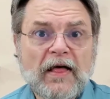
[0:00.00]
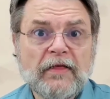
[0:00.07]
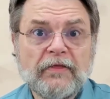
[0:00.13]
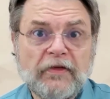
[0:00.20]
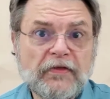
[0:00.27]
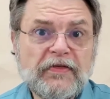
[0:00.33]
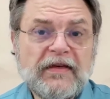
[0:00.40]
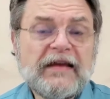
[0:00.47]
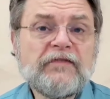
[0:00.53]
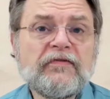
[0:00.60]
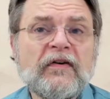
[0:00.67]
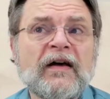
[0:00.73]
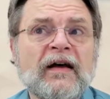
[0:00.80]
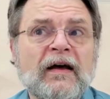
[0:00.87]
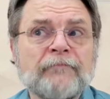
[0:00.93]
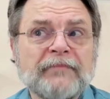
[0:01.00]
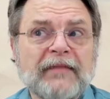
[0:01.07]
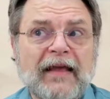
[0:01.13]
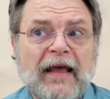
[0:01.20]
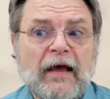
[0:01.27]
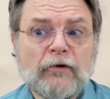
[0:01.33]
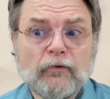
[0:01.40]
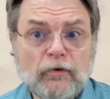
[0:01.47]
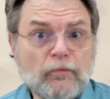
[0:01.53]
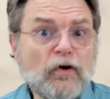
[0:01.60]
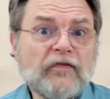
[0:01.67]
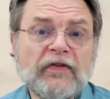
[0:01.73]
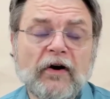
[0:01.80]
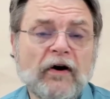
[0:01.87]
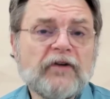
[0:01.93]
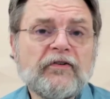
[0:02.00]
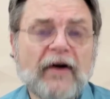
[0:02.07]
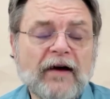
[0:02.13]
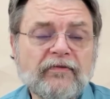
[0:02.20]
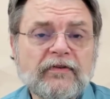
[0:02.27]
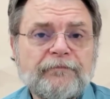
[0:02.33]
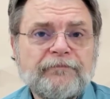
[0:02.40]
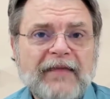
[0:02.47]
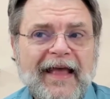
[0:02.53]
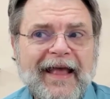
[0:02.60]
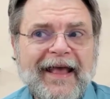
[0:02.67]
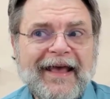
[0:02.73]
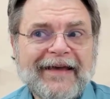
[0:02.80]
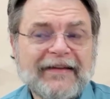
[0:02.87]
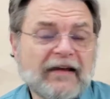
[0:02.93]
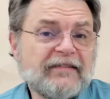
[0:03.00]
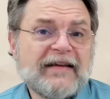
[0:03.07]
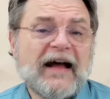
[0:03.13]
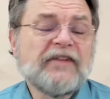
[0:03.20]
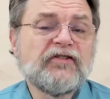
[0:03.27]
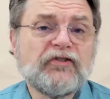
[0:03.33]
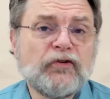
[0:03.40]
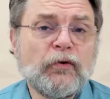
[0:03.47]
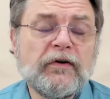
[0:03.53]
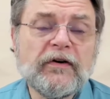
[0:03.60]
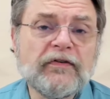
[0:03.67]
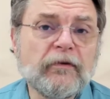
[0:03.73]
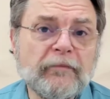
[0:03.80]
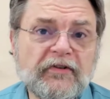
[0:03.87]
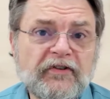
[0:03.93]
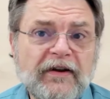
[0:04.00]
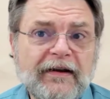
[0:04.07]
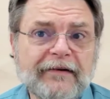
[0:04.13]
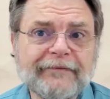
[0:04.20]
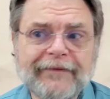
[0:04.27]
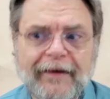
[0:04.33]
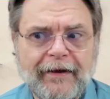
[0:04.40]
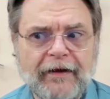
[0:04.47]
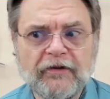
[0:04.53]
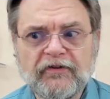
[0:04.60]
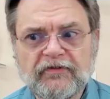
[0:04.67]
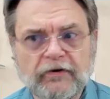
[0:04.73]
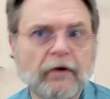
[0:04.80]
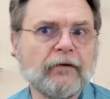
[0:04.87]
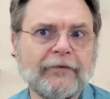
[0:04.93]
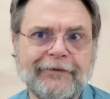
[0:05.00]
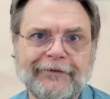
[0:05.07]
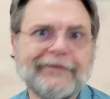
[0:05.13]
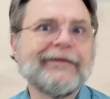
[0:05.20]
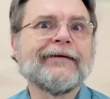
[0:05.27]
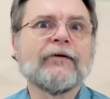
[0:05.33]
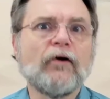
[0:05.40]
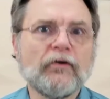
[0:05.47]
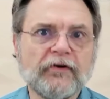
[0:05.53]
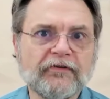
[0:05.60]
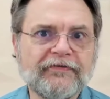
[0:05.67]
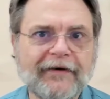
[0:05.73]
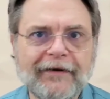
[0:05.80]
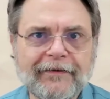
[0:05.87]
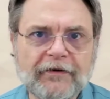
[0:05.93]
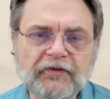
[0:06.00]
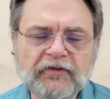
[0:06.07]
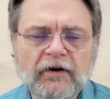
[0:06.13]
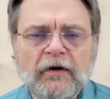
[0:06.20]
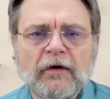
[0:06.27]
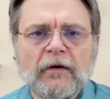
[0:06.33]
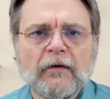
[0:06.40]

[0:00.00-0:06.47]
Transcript: The thief can remove the hard drive and attach it to a different machine and start looking at all your files.